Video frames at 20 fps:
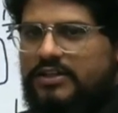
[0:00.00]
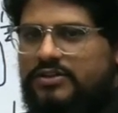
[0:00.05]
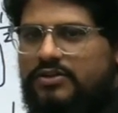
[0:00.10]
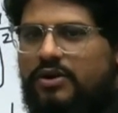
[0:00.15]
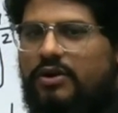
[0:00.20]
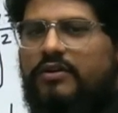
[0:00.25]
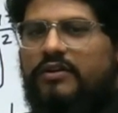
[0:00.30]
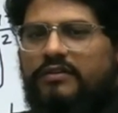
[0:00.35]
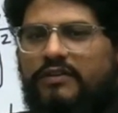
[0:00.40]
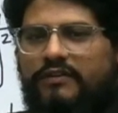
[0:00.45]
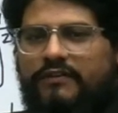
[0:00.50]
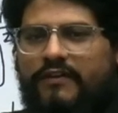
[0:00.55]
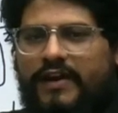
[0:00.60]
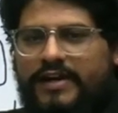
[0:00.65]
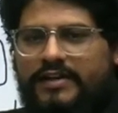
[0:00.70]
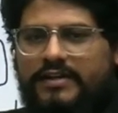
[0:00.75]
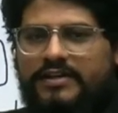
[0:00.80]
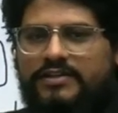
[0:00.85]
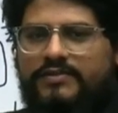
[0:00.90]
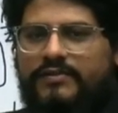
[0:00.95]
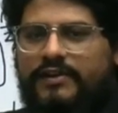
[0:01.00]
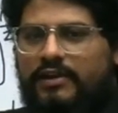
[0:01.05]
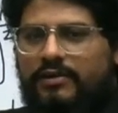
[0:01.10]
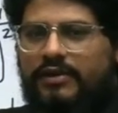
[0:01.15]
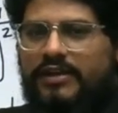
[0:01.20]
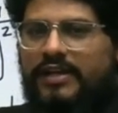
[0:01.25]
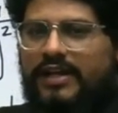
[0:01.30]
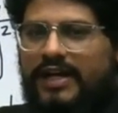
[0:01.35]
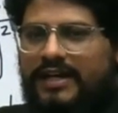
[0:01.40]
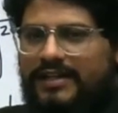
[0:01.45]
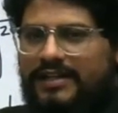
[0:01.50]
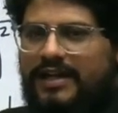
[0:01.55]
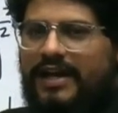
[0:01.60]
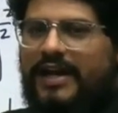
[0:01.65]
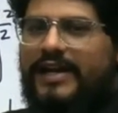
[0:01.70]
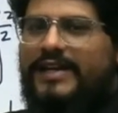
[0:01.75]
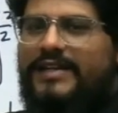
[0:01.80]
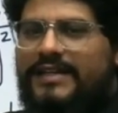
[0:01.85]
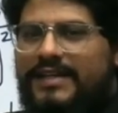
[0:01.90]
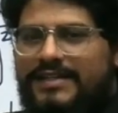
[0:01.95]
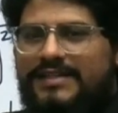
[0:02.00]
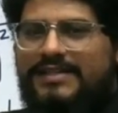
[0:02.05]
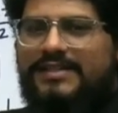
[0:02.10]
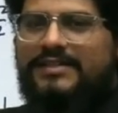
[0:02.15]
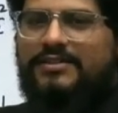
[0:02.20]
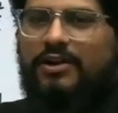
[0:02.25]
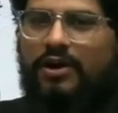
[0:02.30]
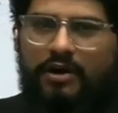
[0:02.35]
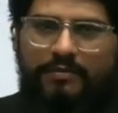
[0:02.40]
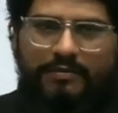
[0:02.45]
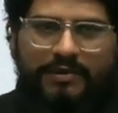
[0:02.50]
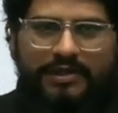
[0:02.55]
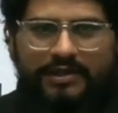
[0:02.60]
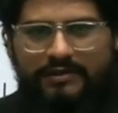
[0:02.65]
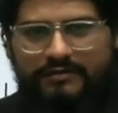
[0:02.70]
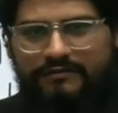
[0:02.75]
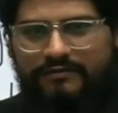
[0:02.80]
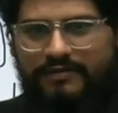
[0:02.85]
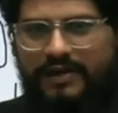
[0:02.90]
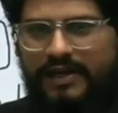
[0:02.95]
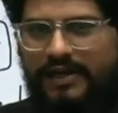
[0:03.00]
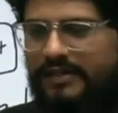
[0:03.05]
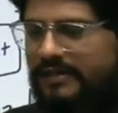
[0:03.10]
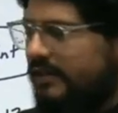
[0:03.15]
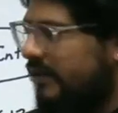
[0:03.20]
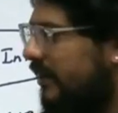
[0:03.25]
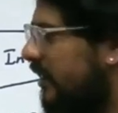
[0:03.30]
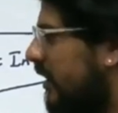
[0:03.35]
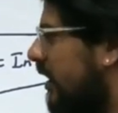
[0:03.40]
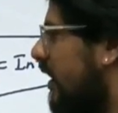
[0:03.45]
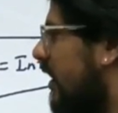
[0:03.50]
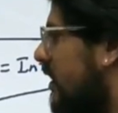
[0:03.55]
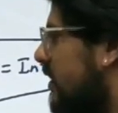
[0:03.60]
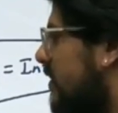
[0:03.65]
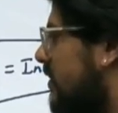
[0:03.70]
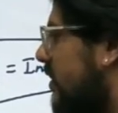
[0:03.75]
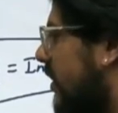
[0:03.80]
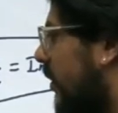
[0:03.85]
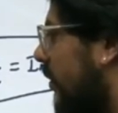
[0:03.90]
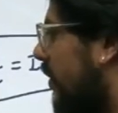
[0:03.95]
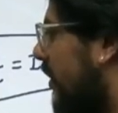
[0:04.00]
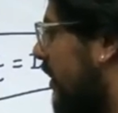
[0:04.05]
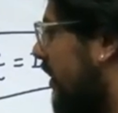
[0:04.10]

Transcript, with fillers: So, out of the factors we are looking at the highest common factor. So,